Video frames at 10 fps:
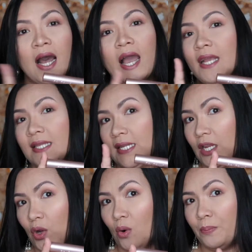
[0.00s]
I
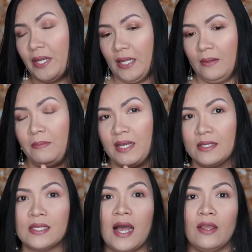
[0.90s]
didn't open it
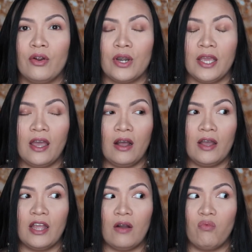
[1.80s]
because I
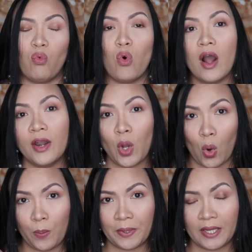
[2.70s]
have one
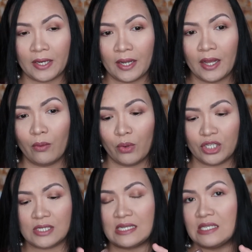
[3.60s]
opened,
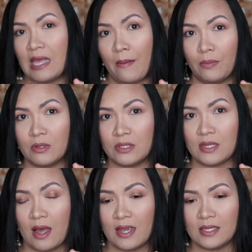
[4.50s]
which is a sample
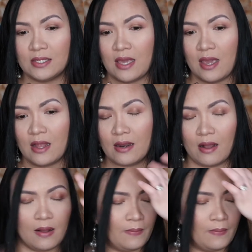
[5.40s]
size, and